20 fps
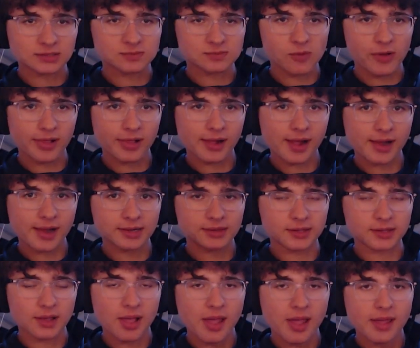not like spoiling
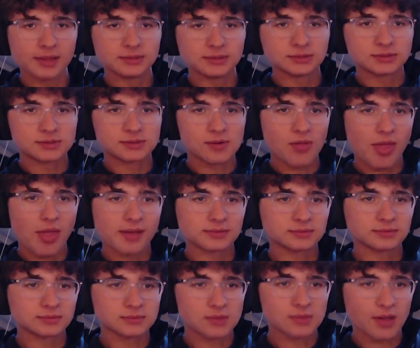anything. Though? No,
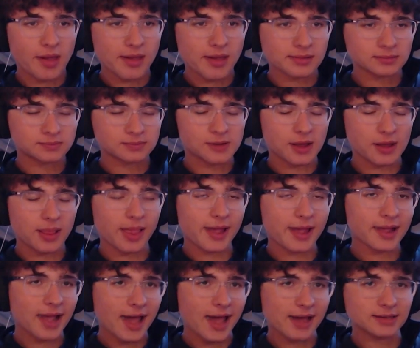like, not this one. We just but
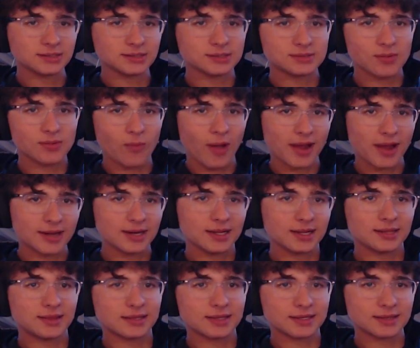watched like, this how one. Did, why
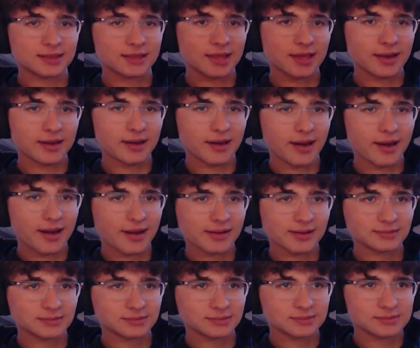did he think that
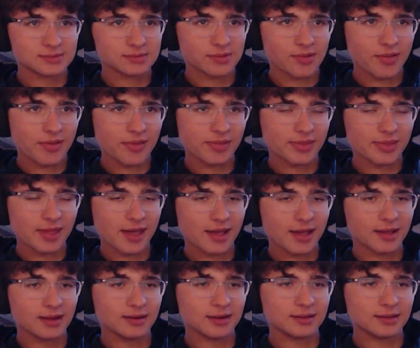that,
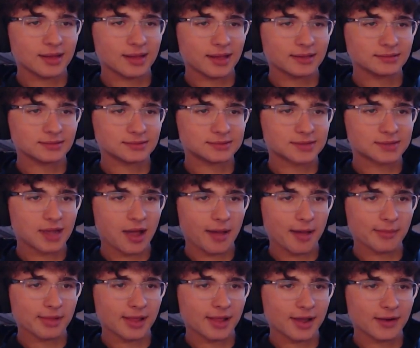that that
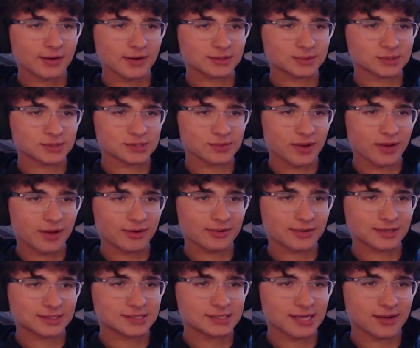Kamala Harris was
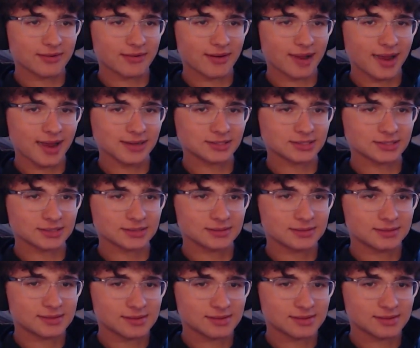around during segregation?